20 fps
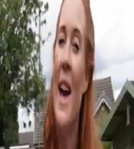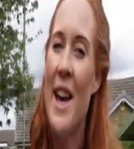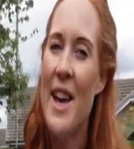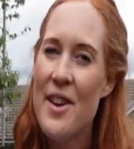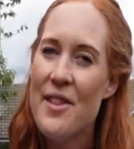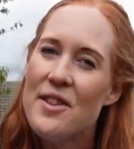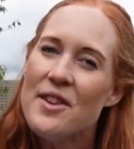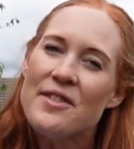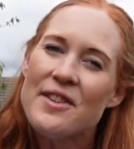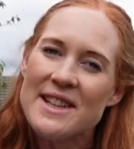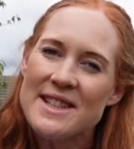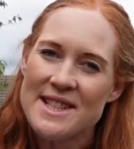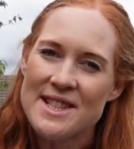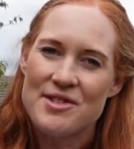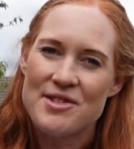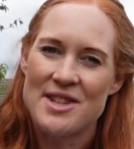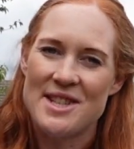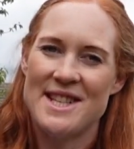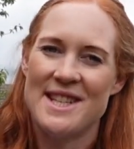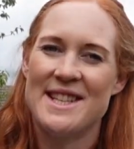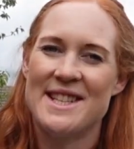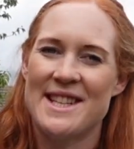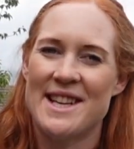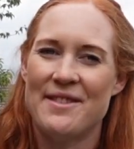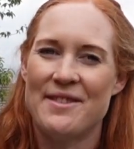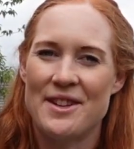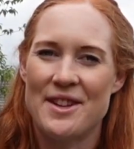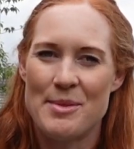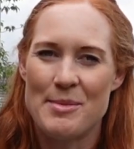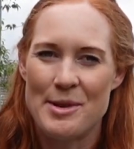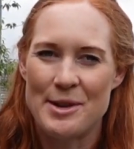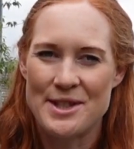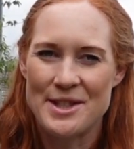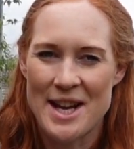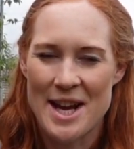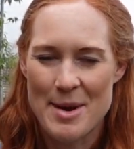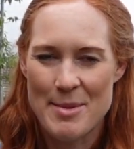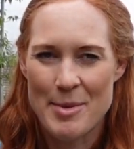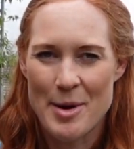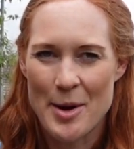If you fancy treating yourself to the
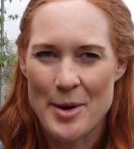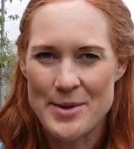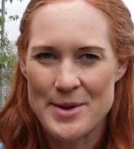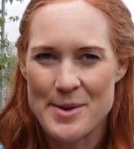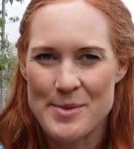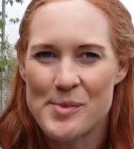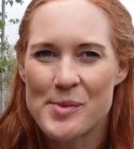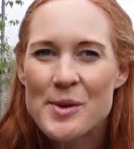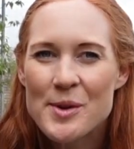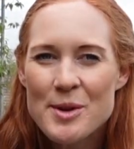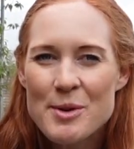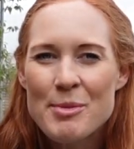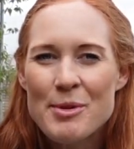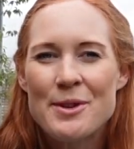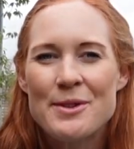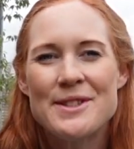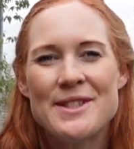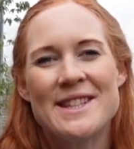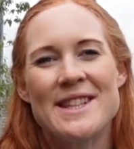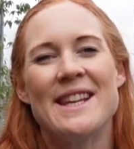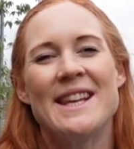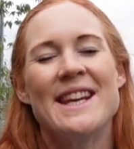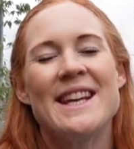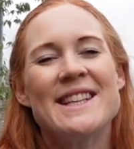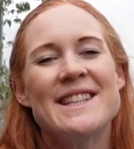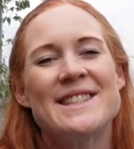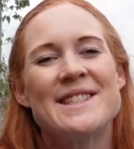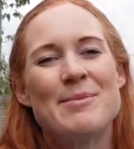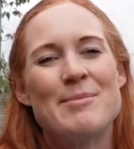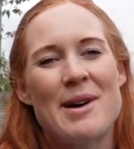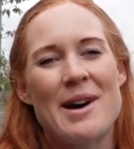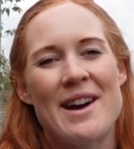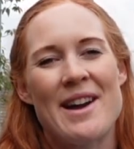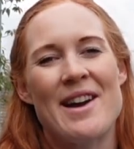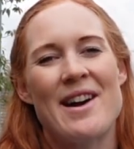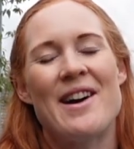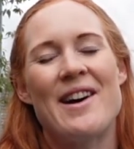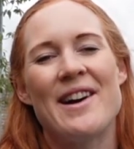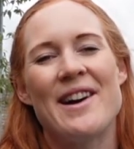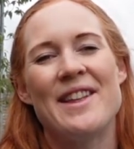Montane Podium waterproofs, the links to buy
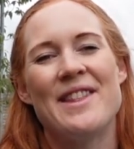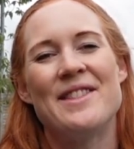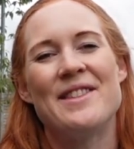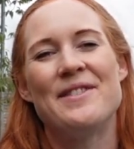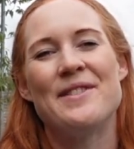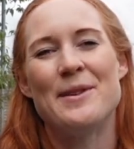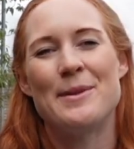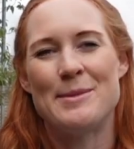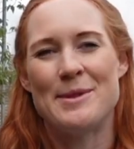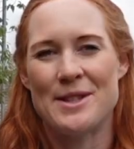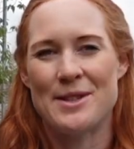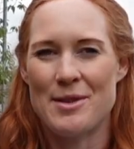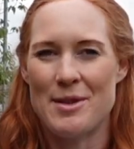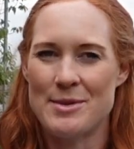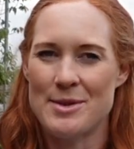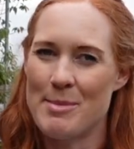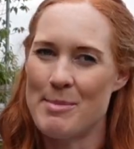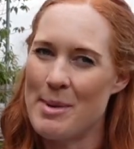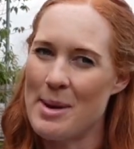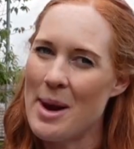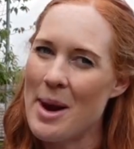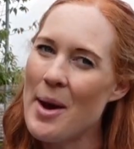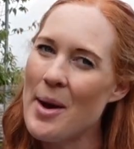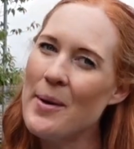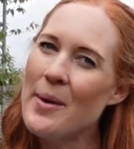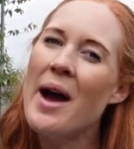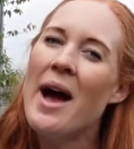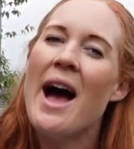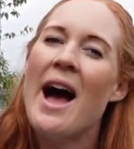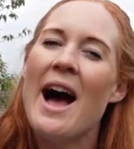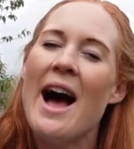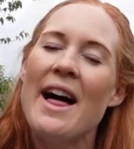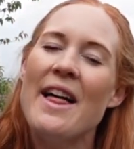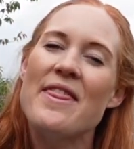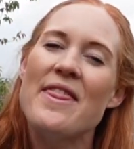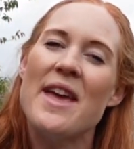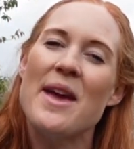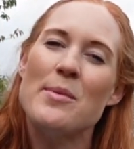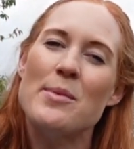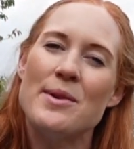are in the film description below,
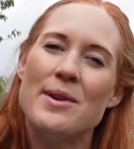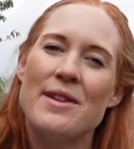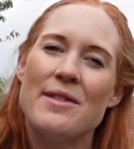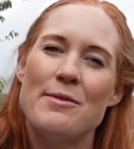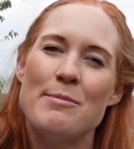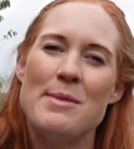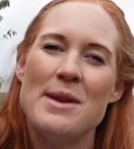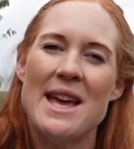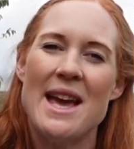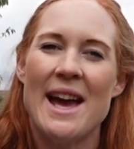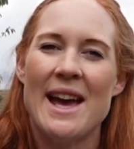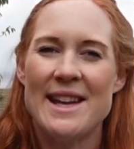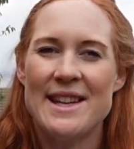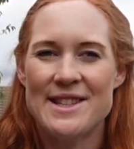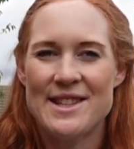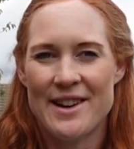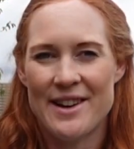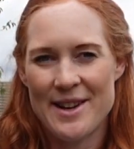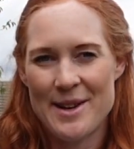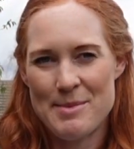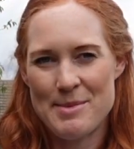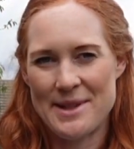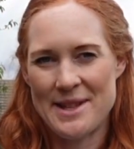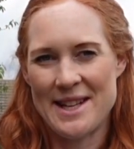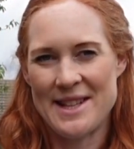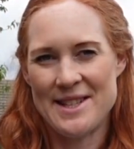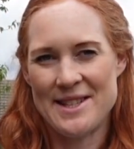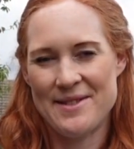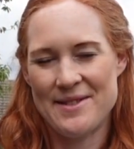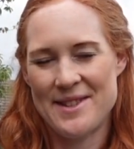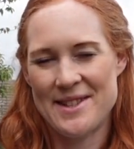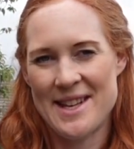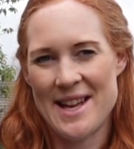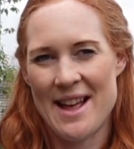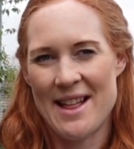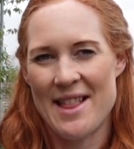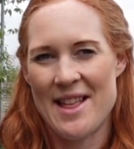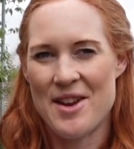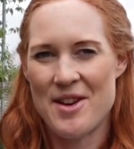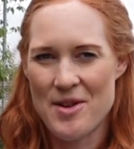and they will give me a tiny percentage of the
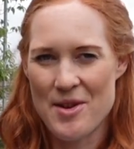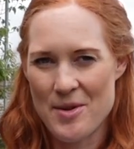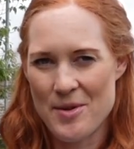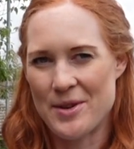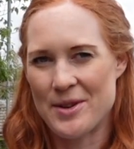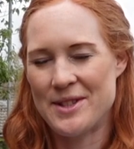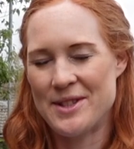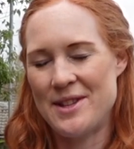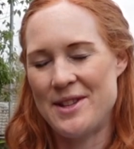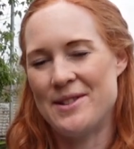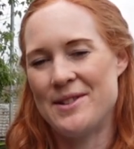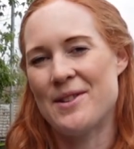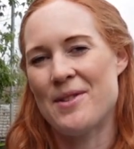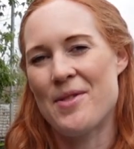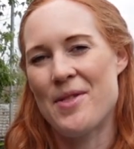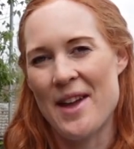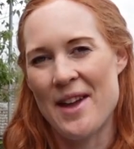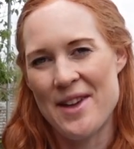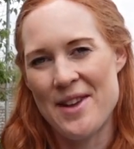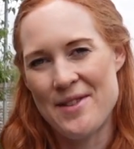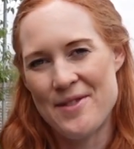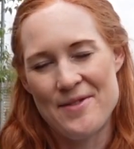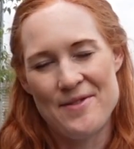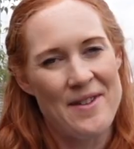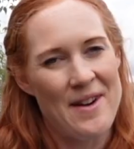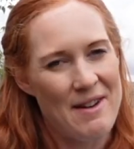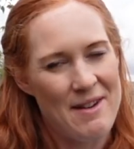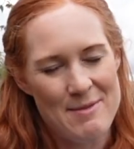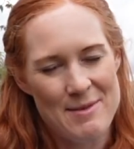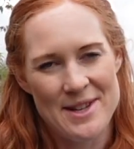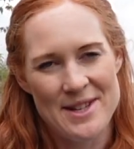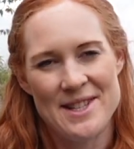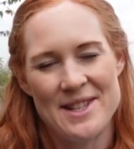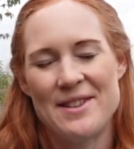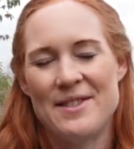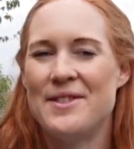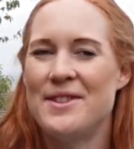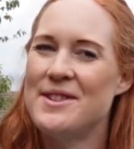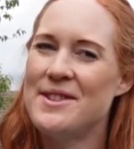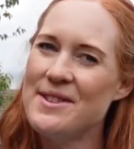sale at no cost to you, so thank you very much
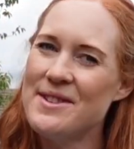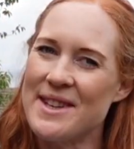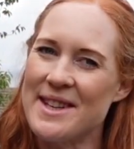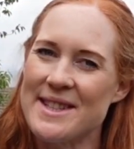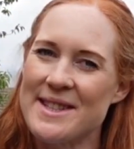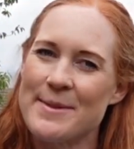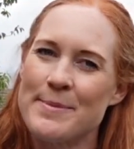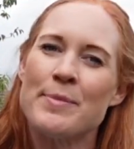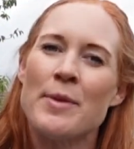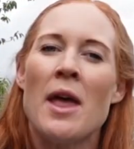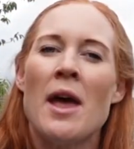if you do this.